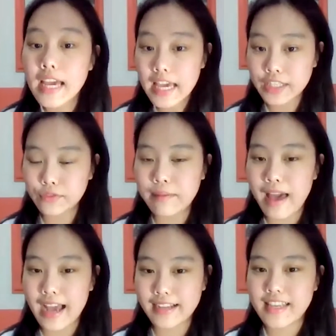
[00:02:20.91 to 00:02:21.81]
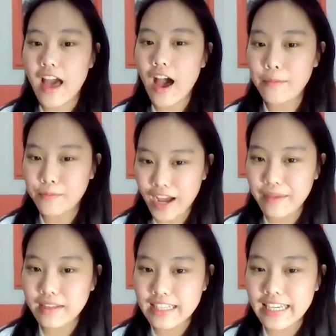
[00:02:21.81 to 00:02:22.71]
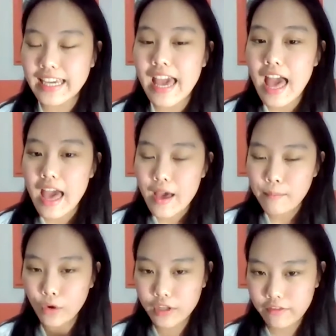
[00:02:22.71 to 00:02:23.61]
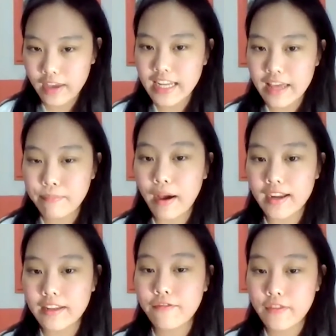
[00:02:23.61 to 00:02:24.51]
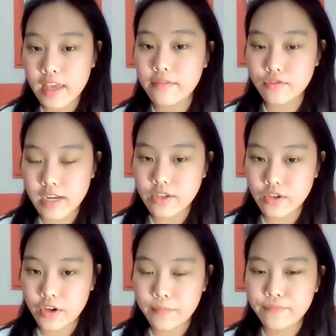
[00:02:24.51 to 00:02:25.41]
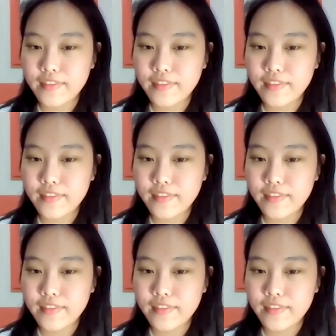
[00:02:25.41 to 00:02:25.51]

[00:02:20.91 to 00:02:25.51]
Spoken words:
Extreme acts are primarily motivated by the fear of stranger.